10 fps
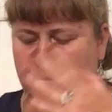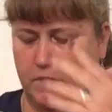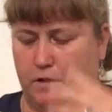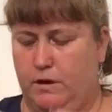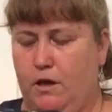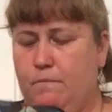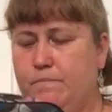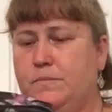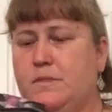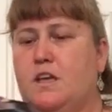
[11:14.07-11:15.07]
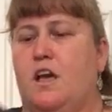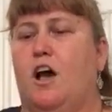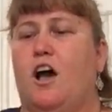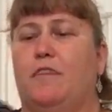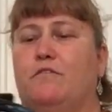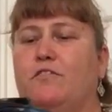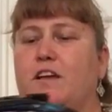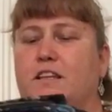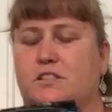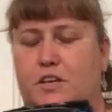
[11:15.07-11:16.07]
There we go. On the
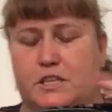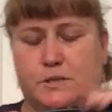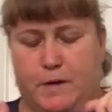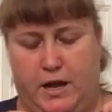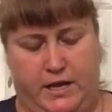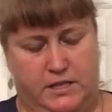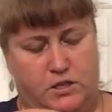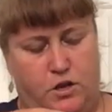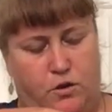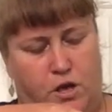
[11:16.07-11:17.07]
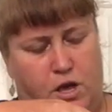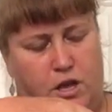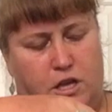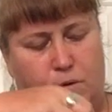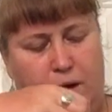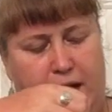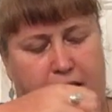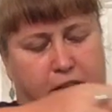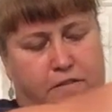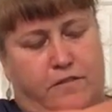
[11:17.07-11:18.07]
front, let's look at these pockets. So you
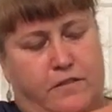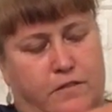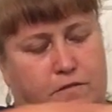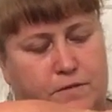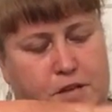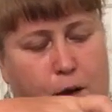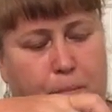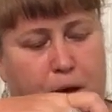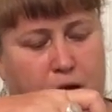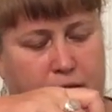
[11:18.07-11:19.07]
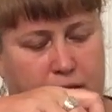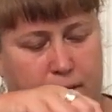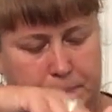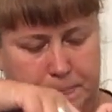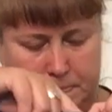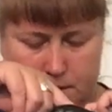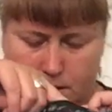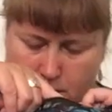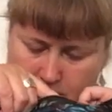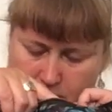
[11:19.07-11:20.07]
have top pocket,
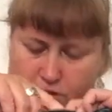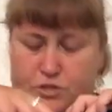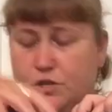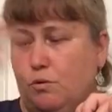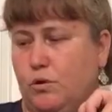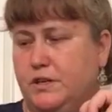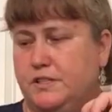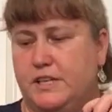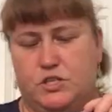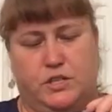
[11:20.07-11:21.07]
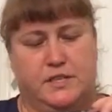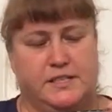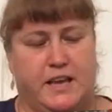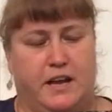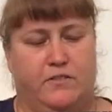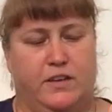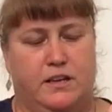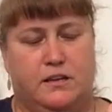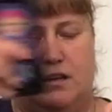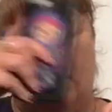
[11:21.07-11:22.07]
uh, there's no organization inside of
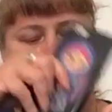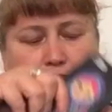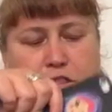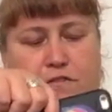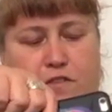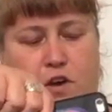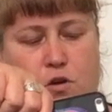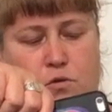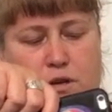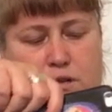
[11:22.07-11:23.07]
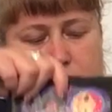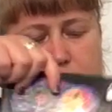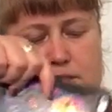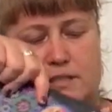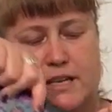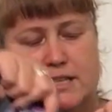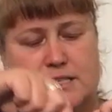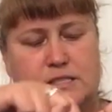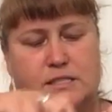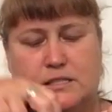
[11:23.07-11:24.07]
it. The phone
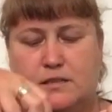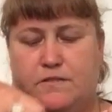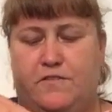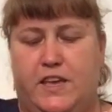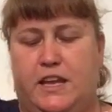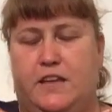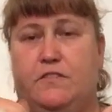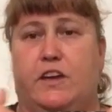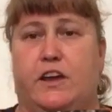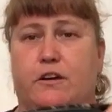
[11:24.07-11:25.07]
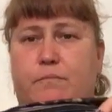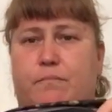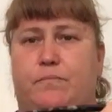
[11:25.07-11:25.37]
does fit in there.